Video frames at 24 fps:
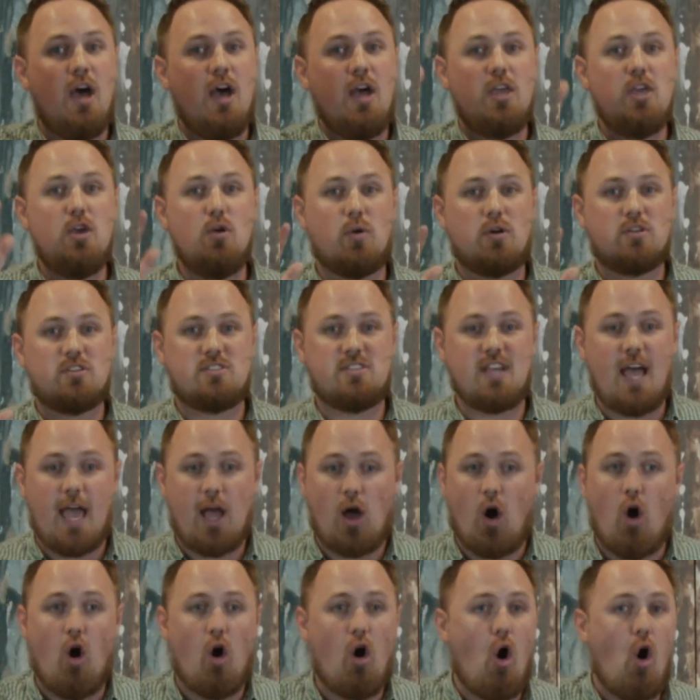You are saying,
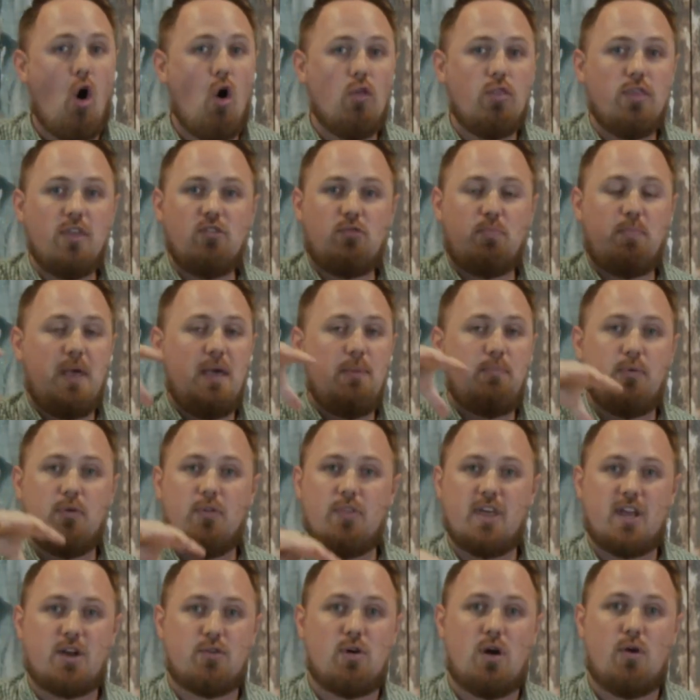all these people
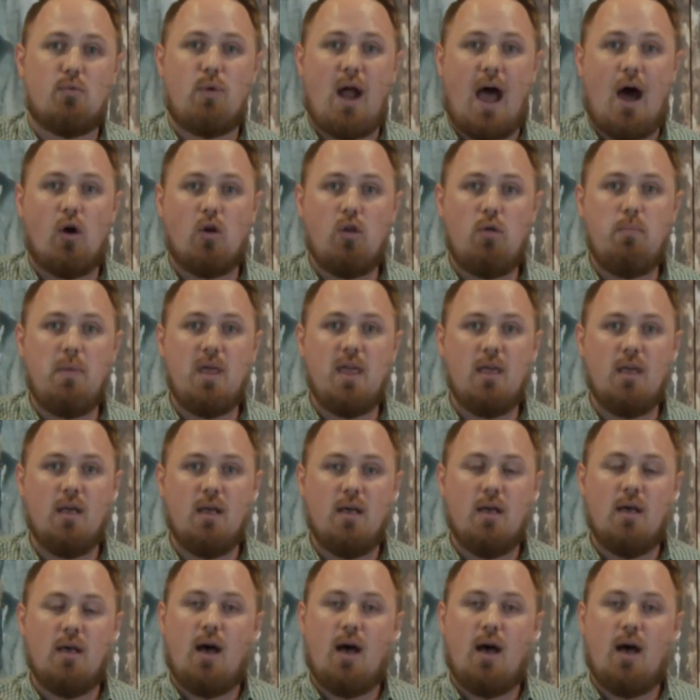that are around me,